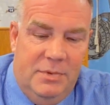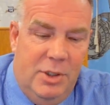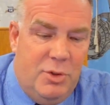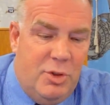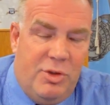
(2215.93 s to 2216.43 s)

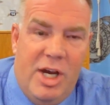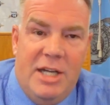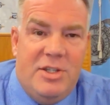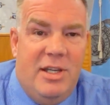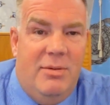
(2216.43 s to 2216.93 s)
Those are
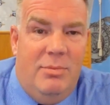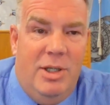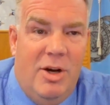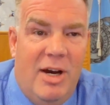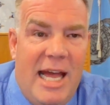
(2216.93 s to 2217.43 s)
thoughts that we
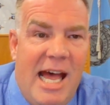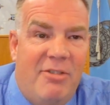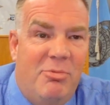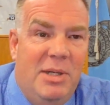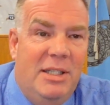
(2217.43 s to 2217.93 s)
all
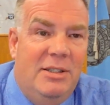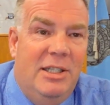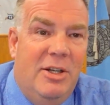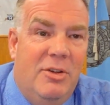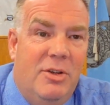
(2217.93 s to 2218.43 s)
have, but
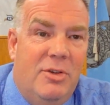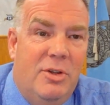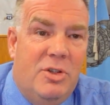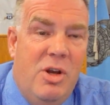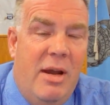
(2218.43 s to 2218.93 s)

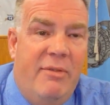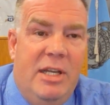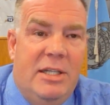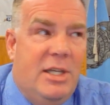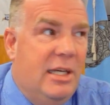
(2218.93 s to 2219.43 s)
there's no
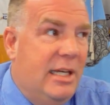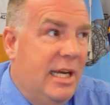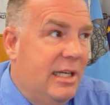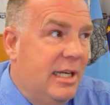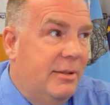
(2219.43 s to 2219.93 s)
evidence
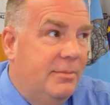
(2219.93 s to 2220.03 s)
indicating that.